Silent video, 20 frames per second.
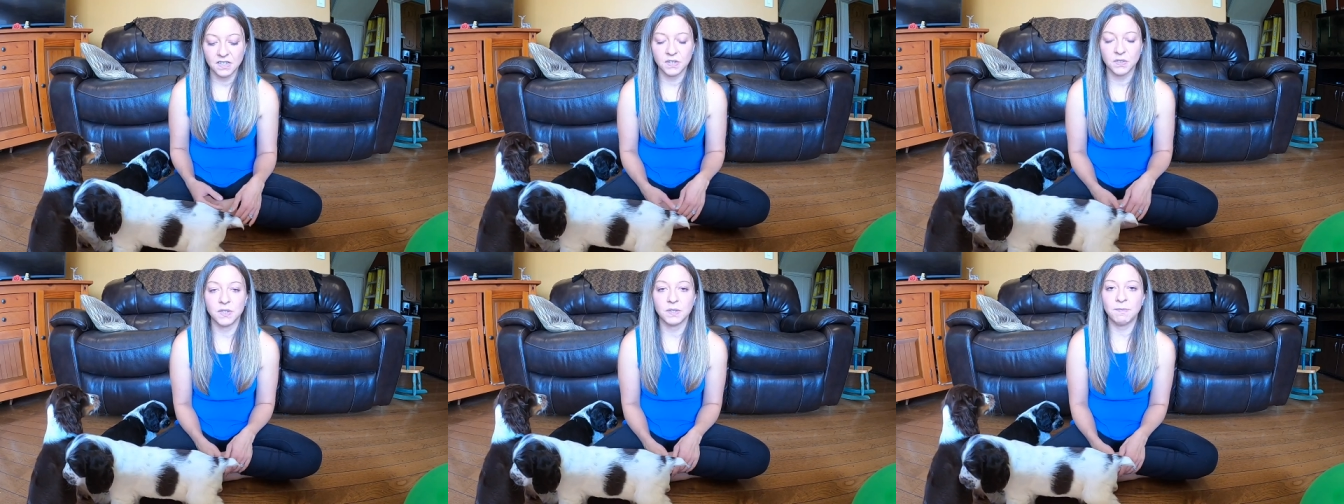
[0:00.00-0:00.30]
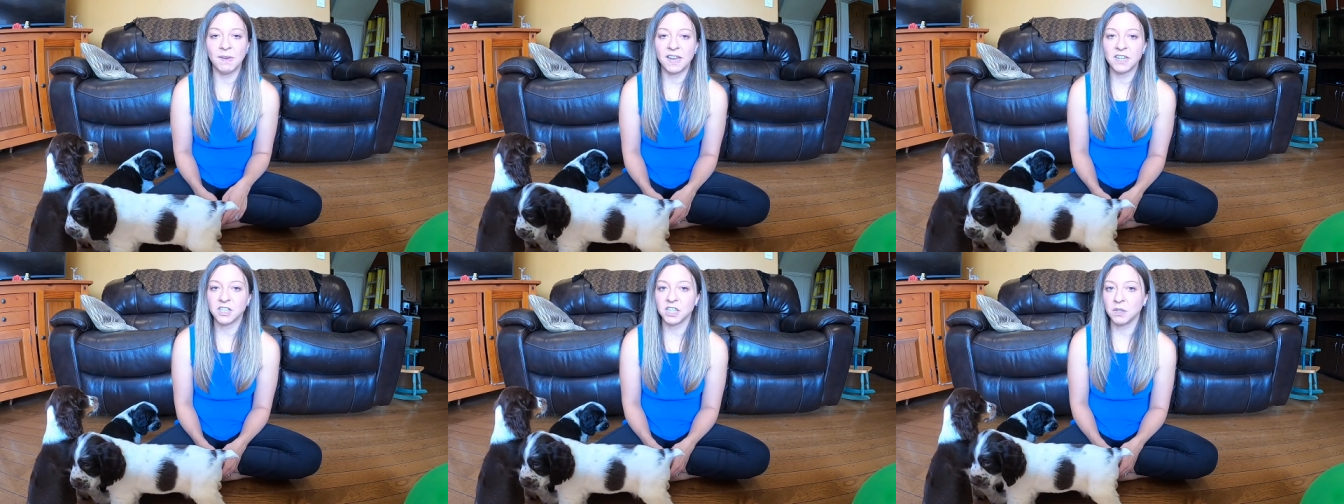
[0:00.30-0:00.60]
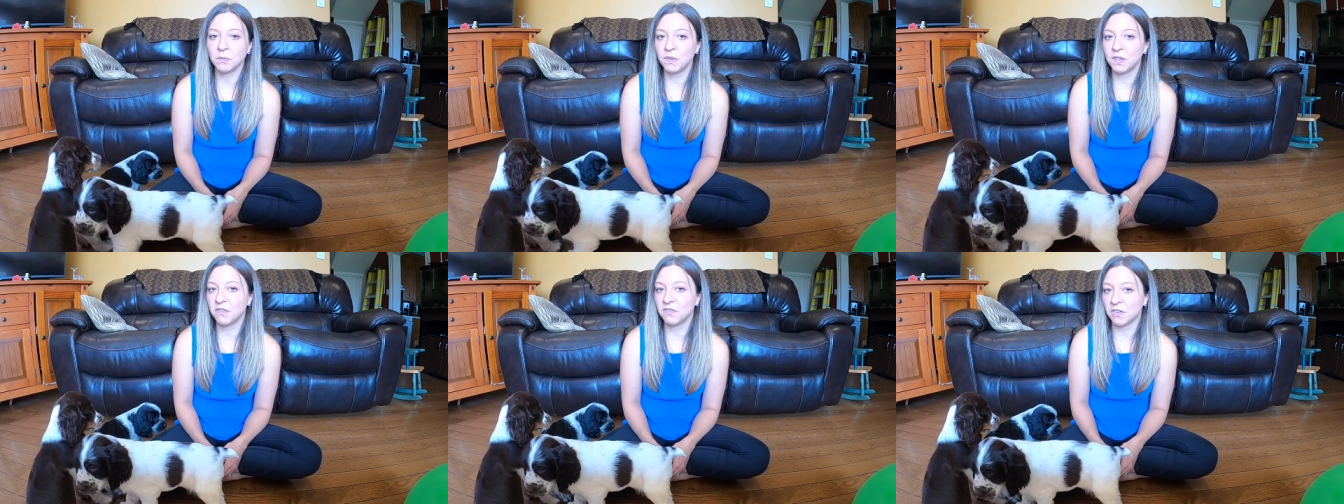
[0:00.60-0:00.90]
So
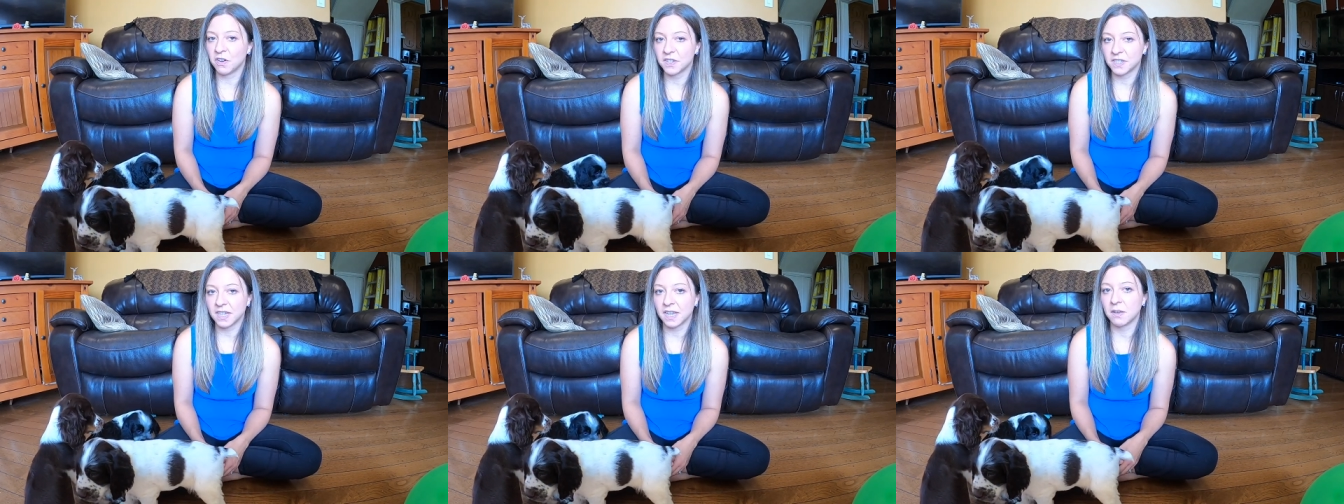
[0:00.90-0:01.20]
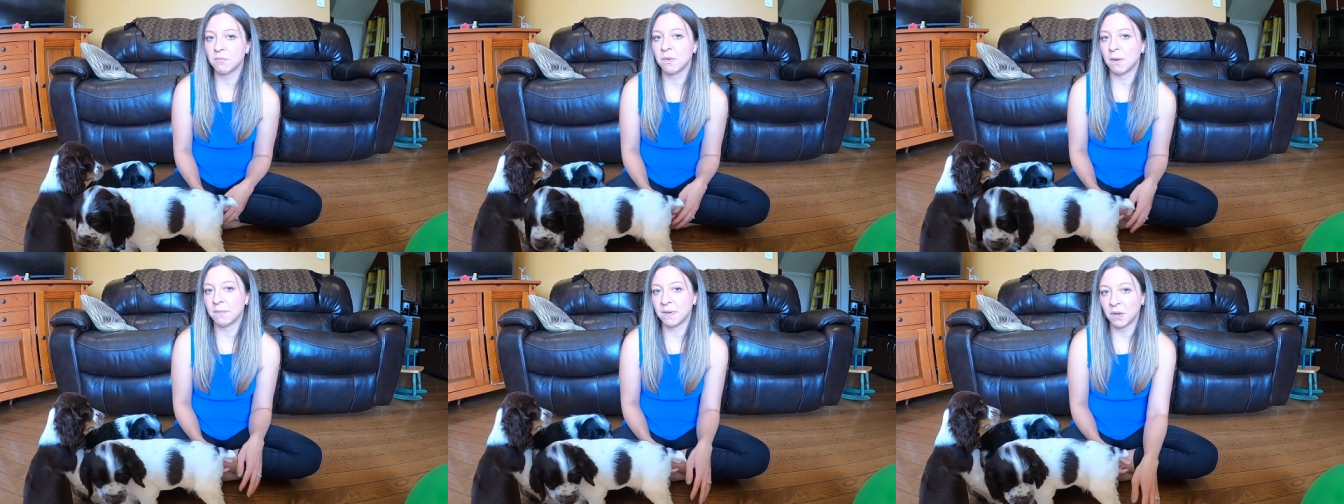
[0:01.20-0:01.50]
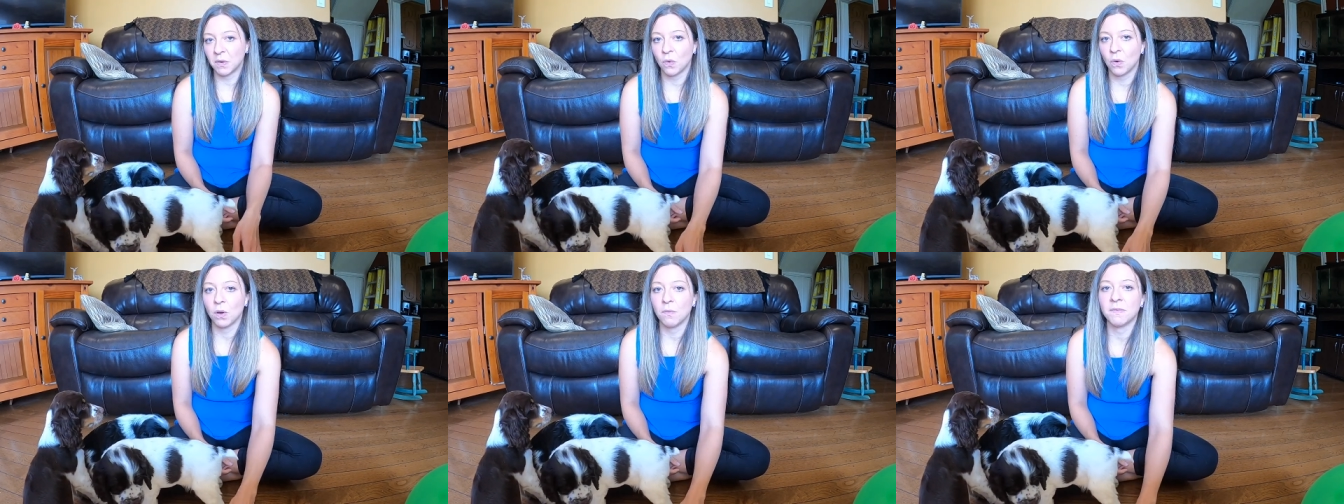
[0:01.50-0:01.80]
especially when you first get your
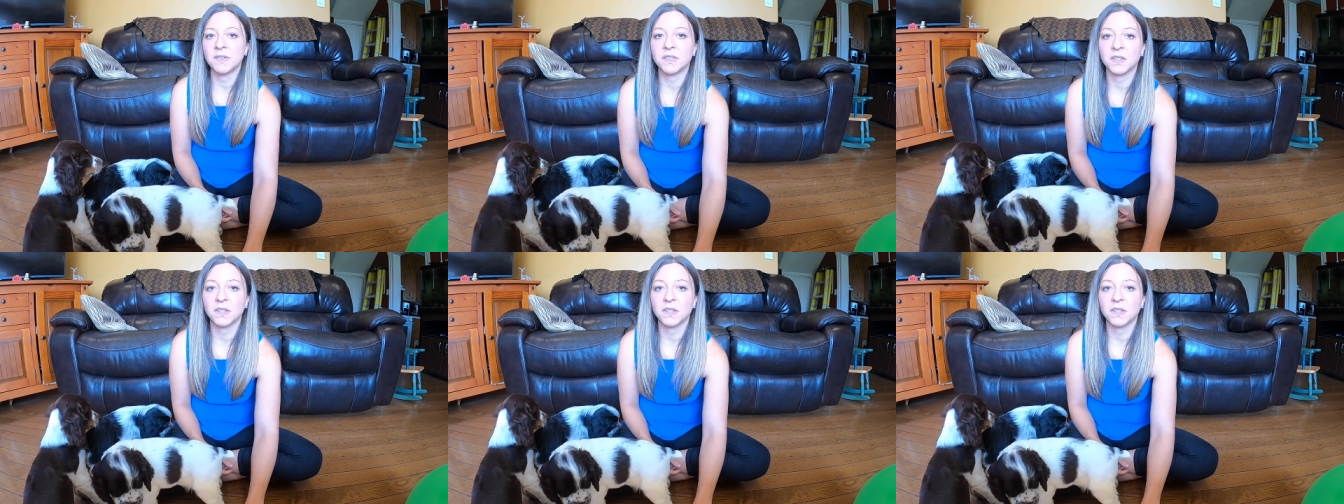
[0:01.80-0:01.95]
puppy home,